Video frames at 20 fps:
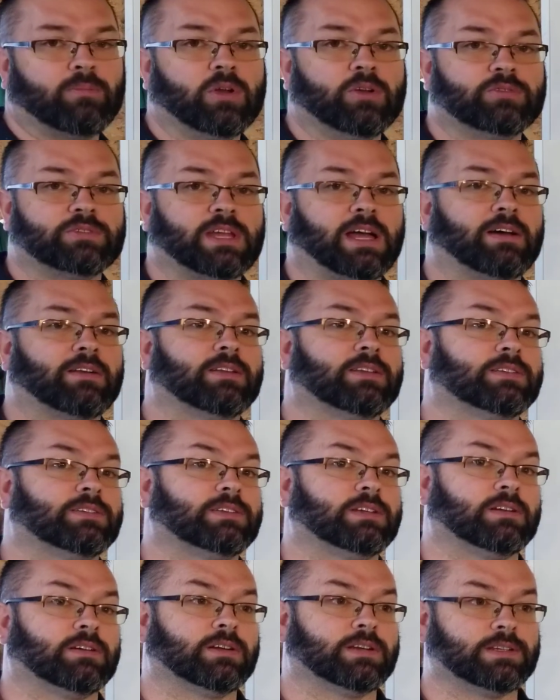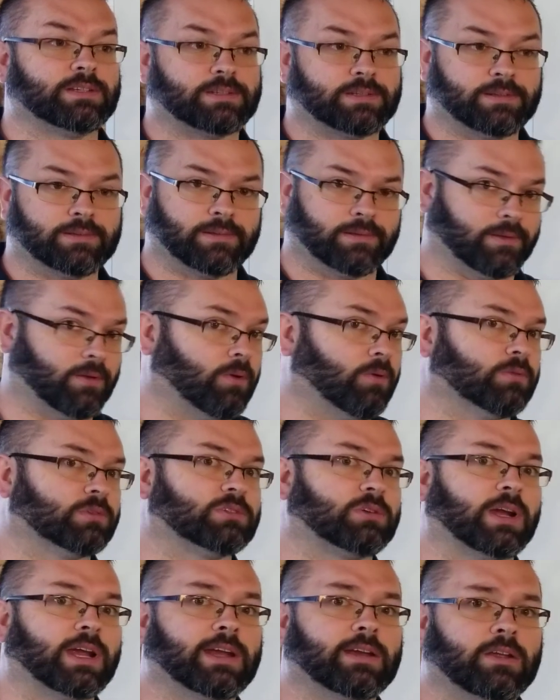goes out in the series, the whole
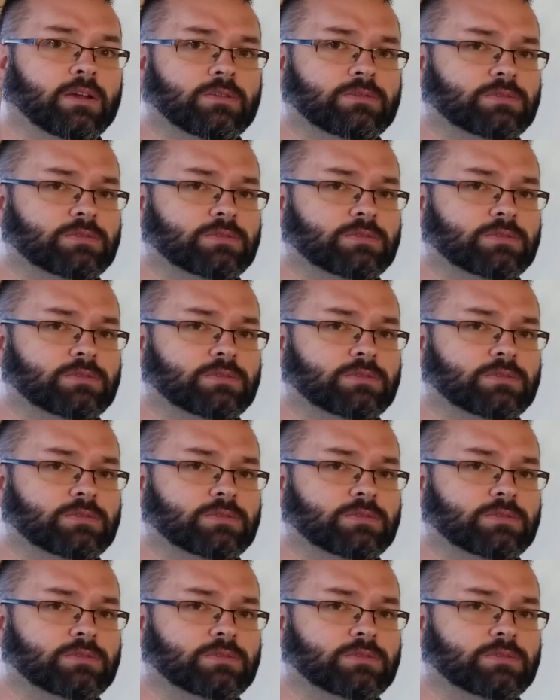strand goes